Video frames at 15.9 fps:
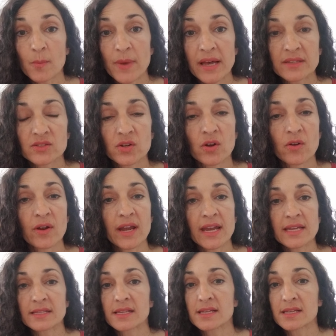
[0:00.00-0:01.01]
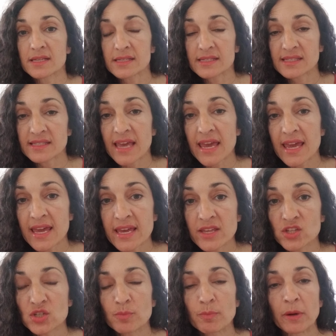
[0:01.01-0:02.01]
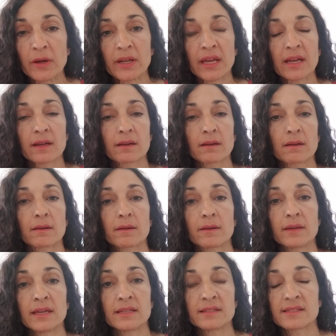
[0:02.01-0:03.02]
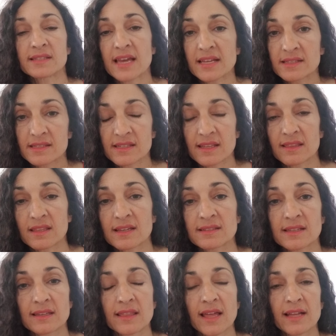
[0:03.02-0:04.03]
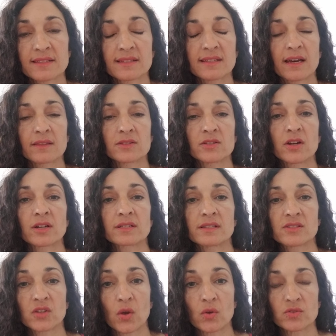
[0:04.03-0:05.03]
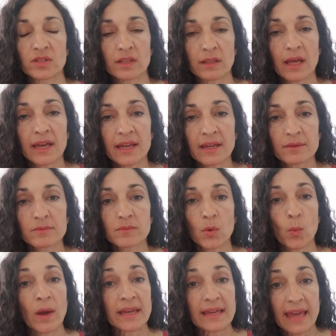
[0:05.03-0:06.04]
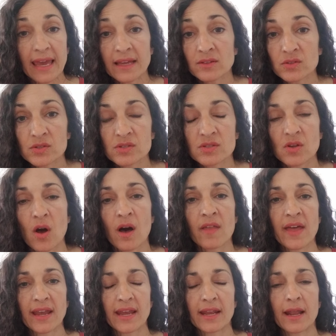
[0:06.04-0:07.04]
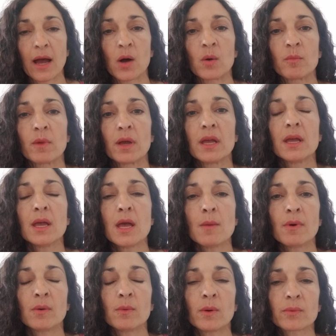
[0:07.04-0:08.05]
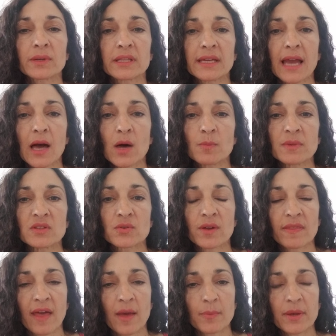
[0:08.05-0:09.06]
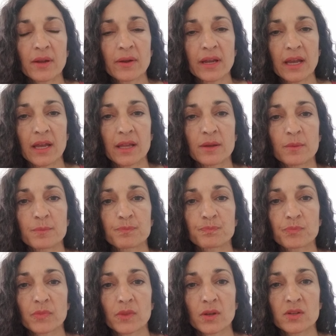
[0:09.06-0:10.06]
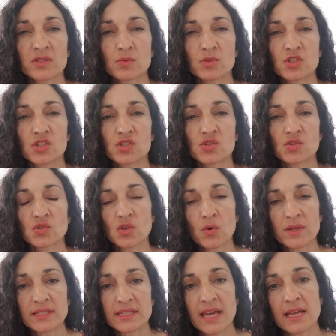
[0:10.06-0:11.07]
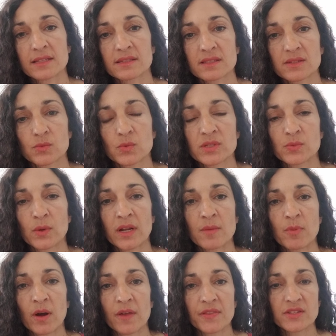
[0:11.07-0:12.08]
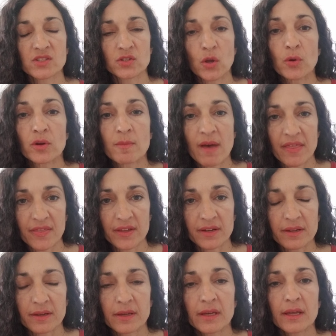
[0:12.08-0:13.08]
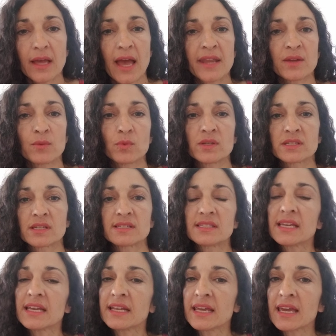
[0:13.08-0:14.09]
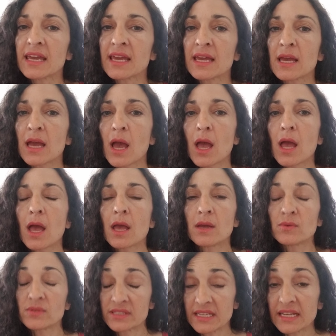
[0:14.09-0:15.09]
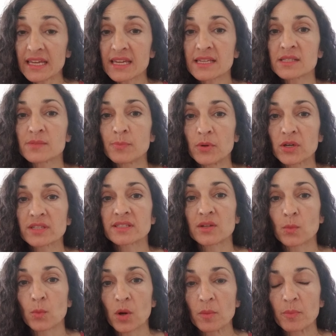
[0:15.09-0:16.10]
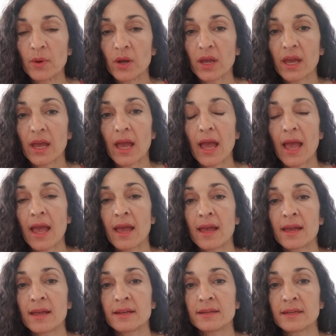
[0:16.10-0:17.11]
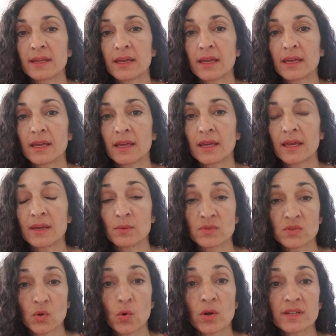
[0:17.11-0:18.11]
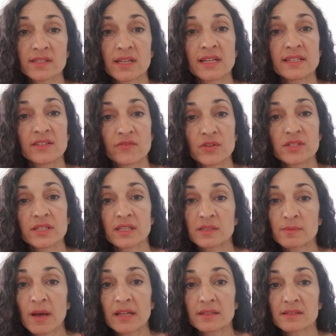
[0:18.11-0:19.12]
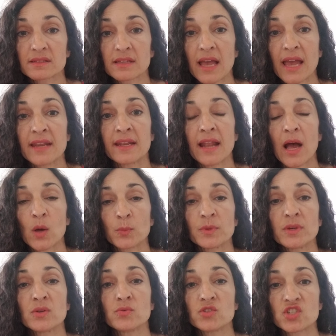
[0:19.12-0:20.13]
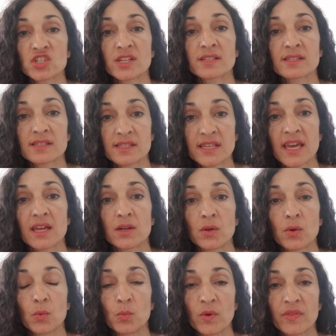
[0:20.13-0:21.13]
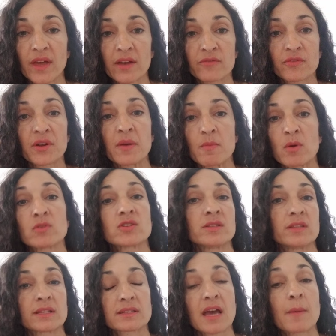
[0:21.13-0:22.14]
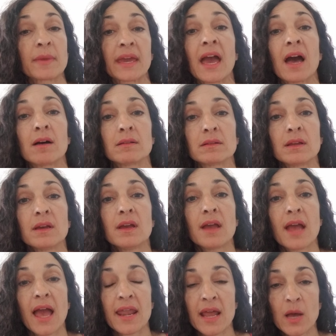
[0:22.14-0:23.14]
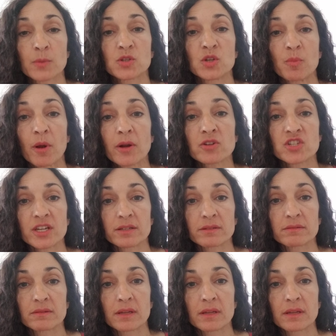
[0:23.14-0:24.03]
baths are great, sage, burning incense and things like that to tell the darkness to go to the light, white candles, all that can help. But what really helped me during that period, because it was just so intense, was when I bought the Sedona method. And it was a CD, it was CDs, books, and a workbook. And it was a course that I did for 6 months. And it helped you just sit with every emotion that's coming out and helps you purge it.